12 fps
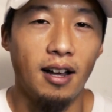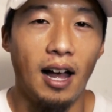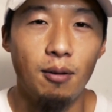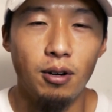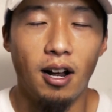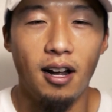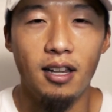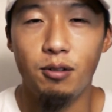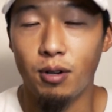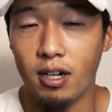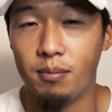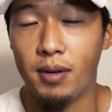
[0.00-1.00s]
I would highly
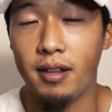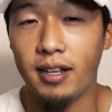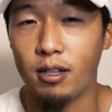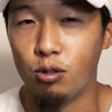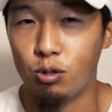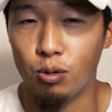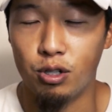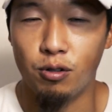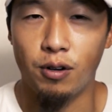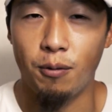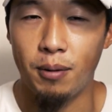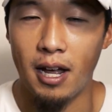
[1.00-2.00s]
recommend that you switch over
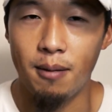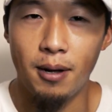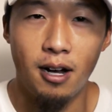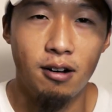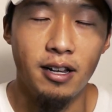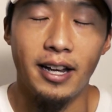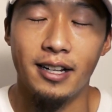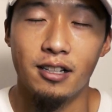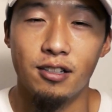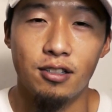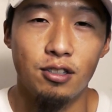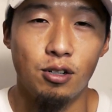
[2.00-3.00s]
to PayPal and
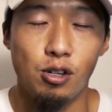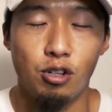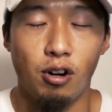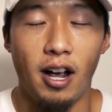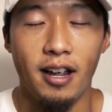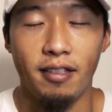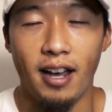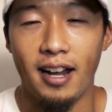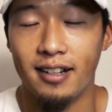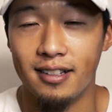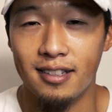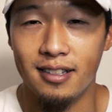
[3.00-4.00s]
consider trying that
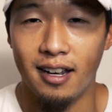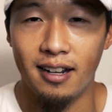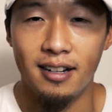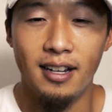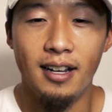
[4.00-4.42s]
instead.